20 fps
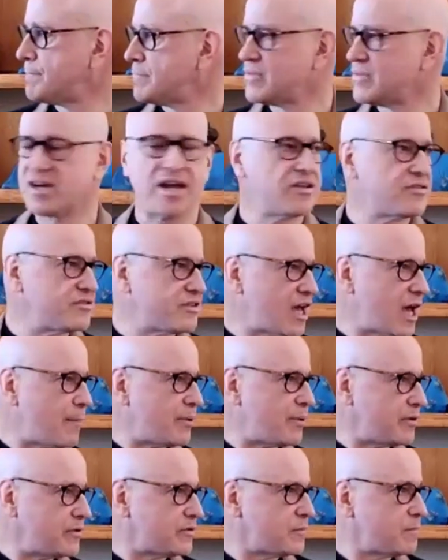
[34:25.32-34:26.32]
that hasn't
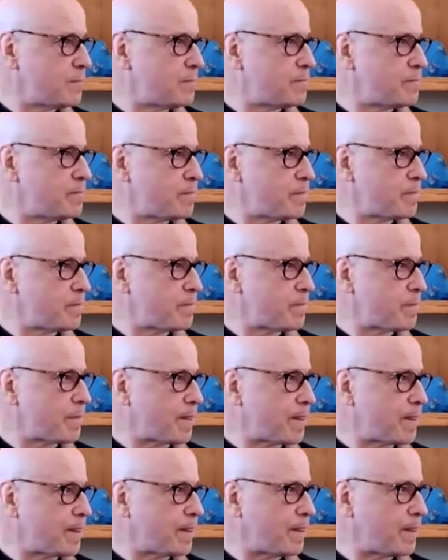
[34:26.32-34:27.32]
happened
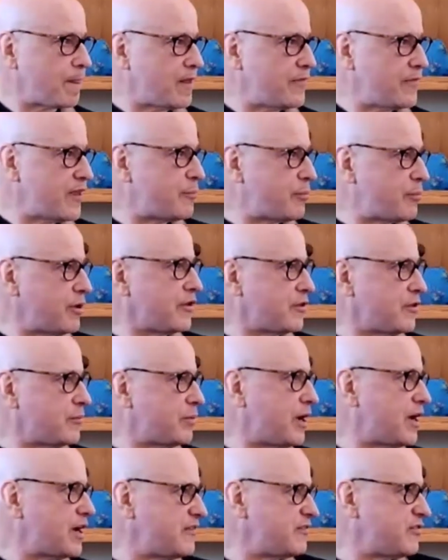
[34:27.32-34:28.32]
in that part of the
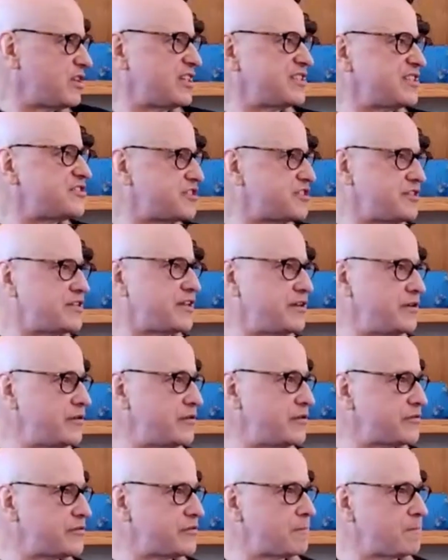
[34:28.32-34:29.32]
body for, let's say, 10
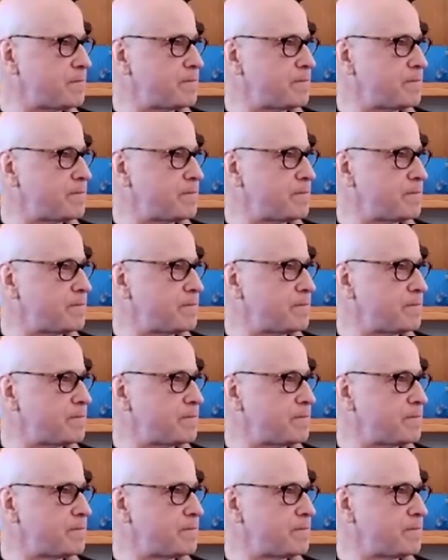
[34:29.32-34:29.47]
years.